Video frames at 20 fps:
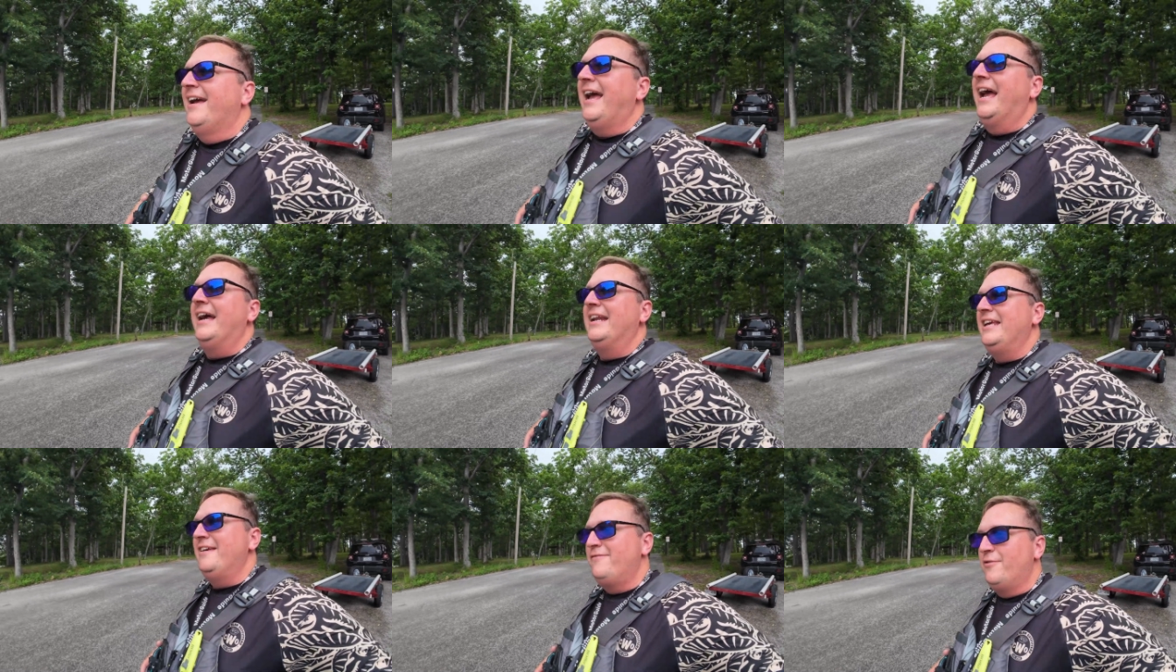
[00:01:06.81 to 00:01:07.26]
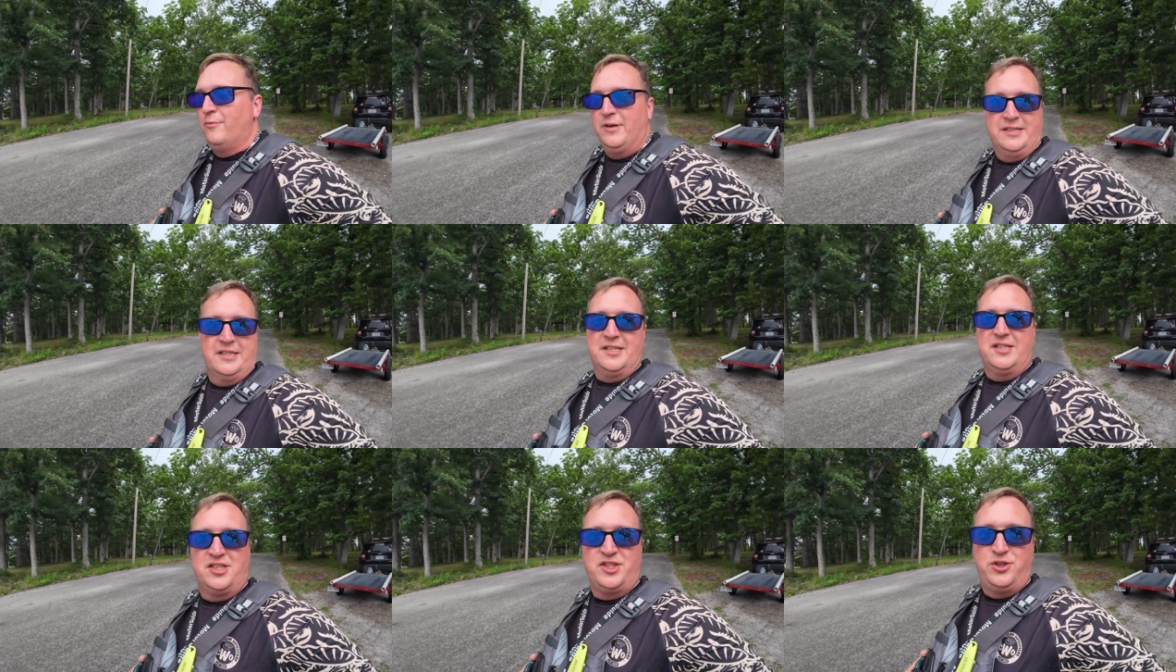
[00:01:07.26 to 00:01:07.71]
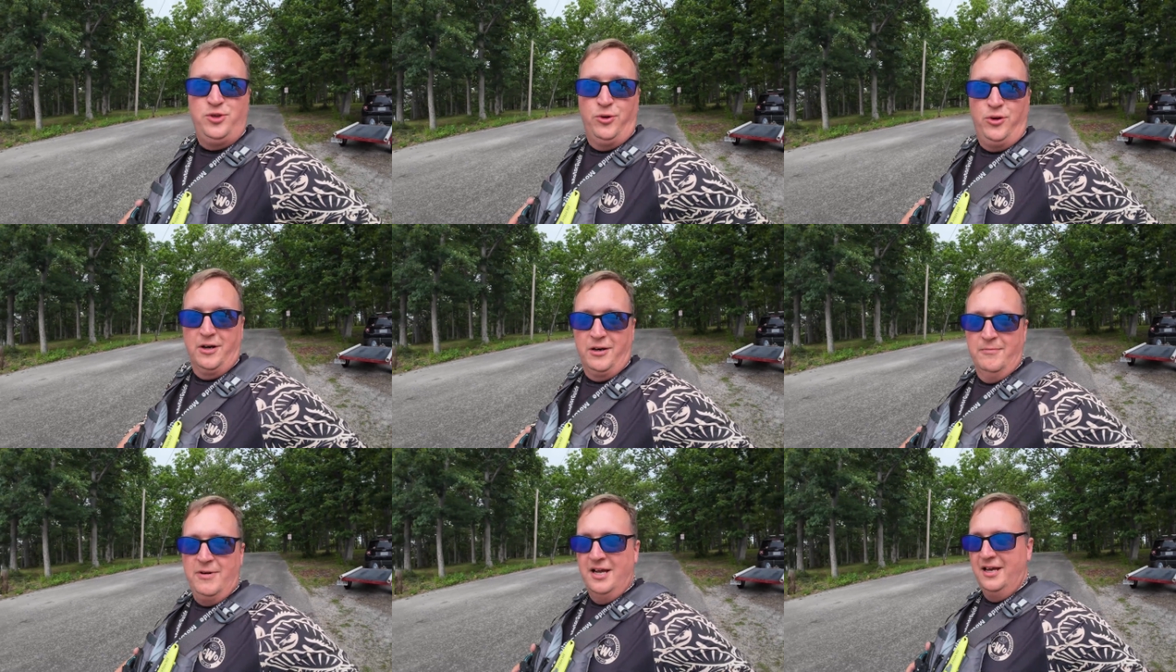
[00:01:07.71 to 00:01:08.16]
And even with the
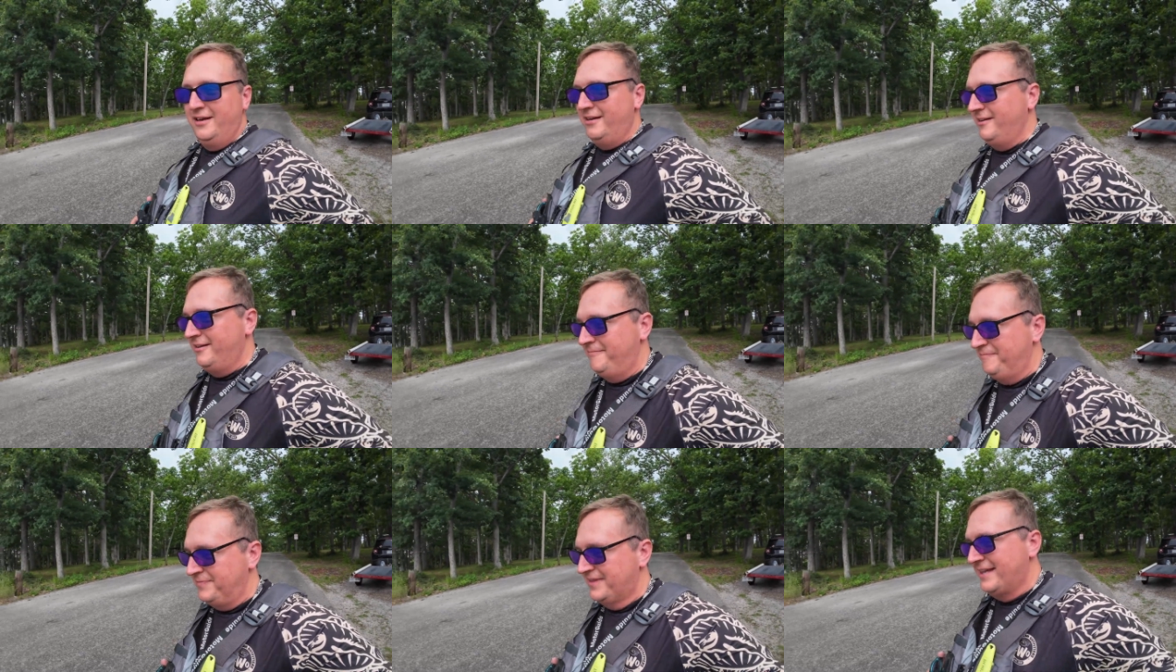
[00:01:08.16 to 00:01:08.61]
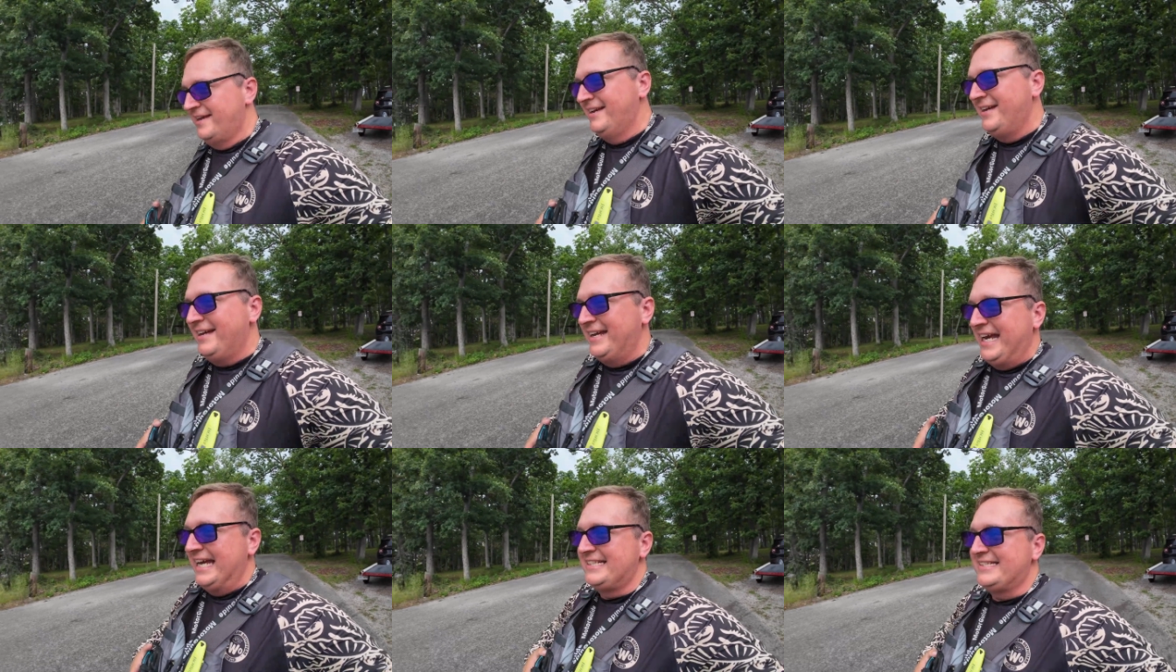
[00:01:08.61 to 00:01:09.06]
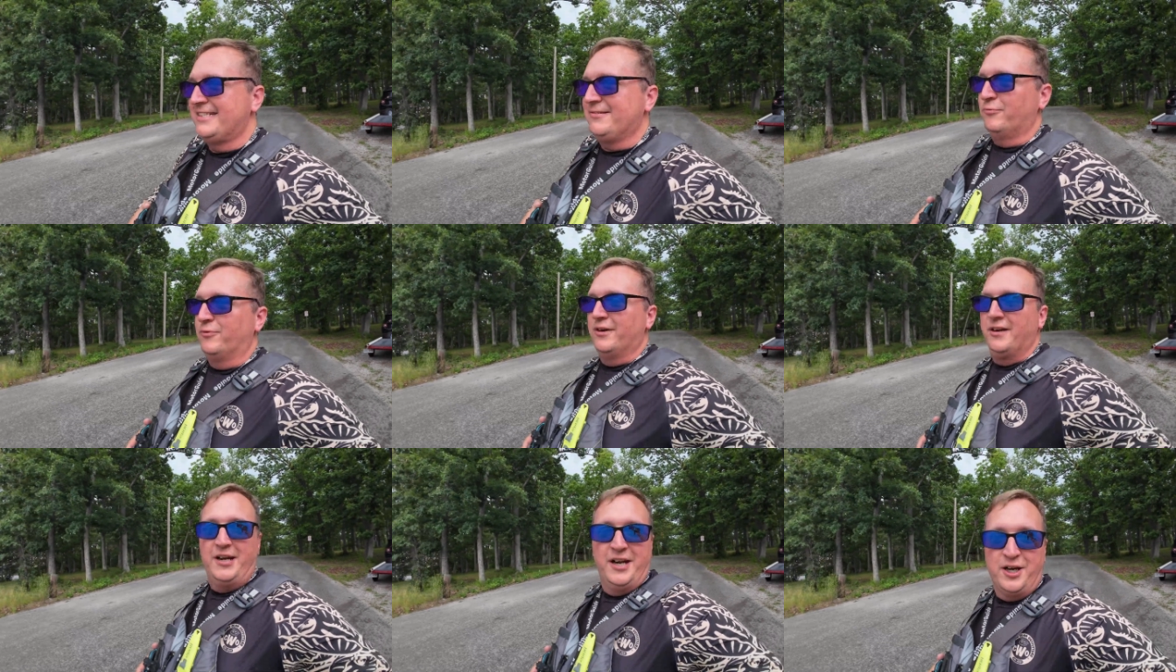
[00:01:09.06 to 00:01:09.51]
storm, it's
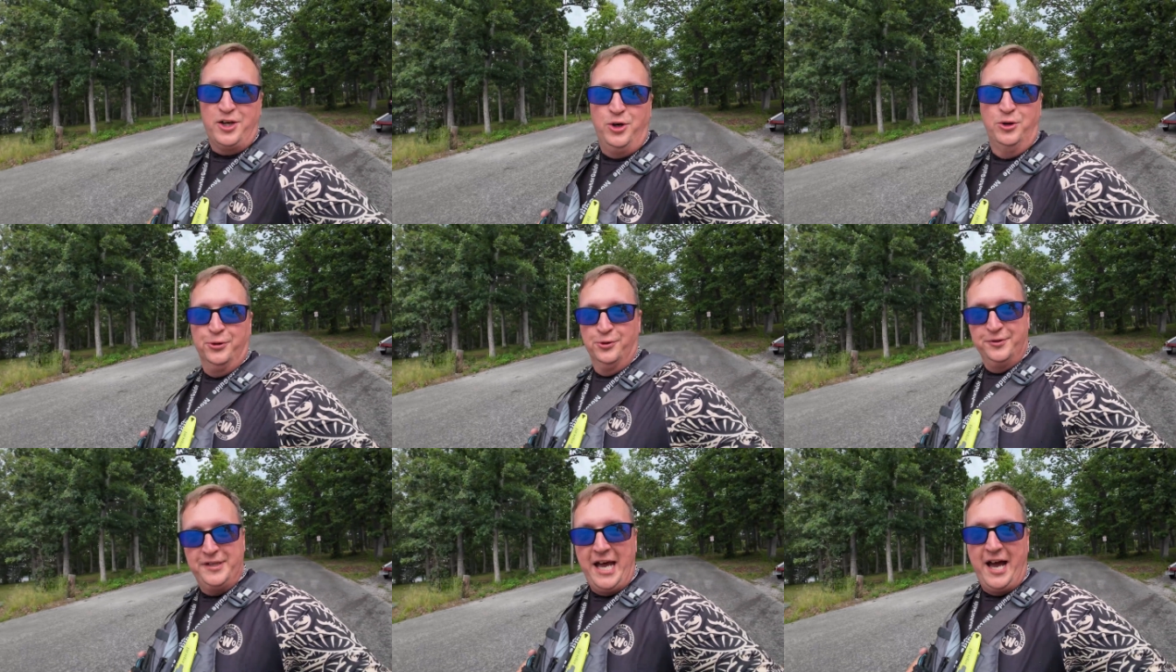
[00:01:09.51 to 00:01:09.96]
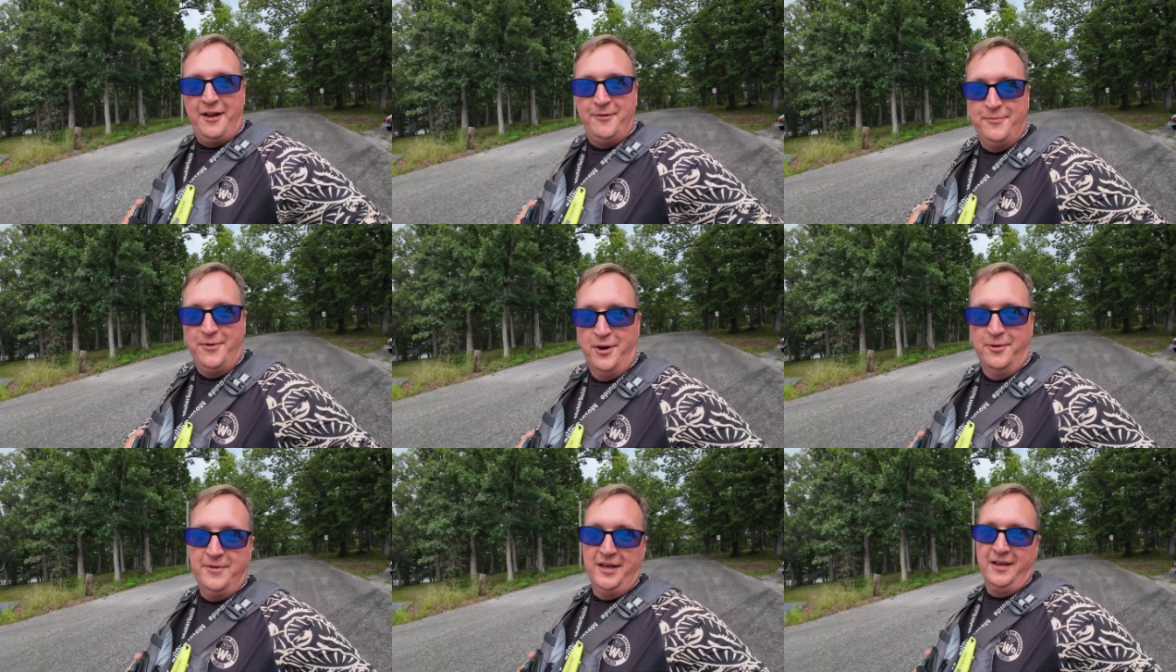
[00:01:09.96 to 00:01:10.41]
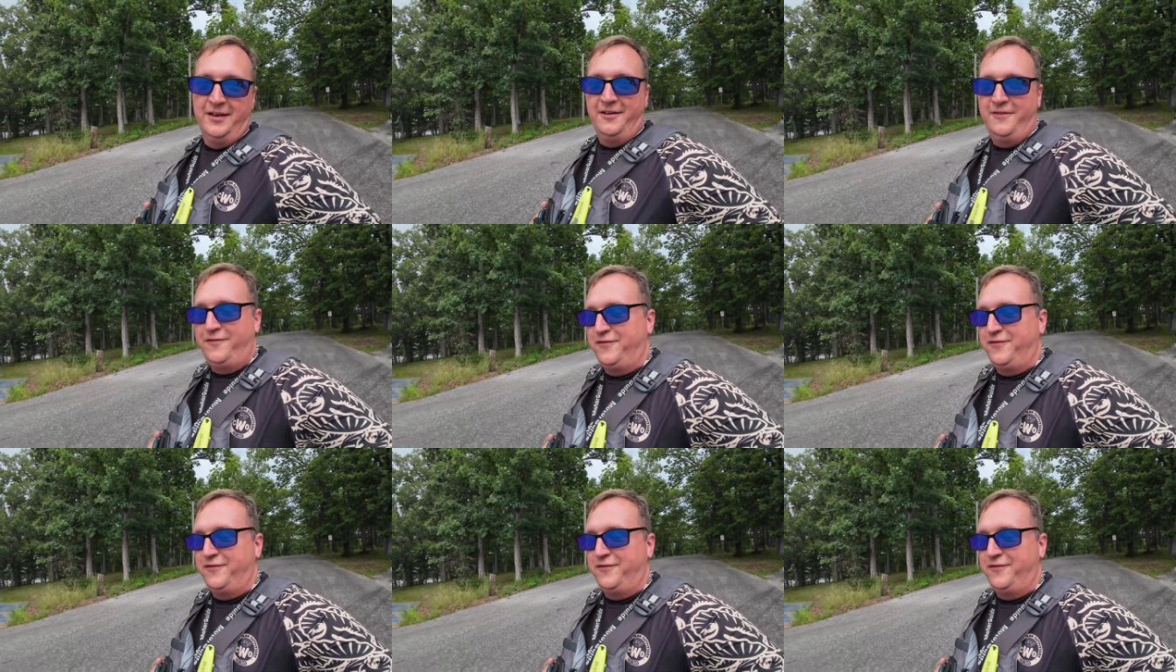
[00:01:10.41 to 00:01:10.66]
we're in a cool down moment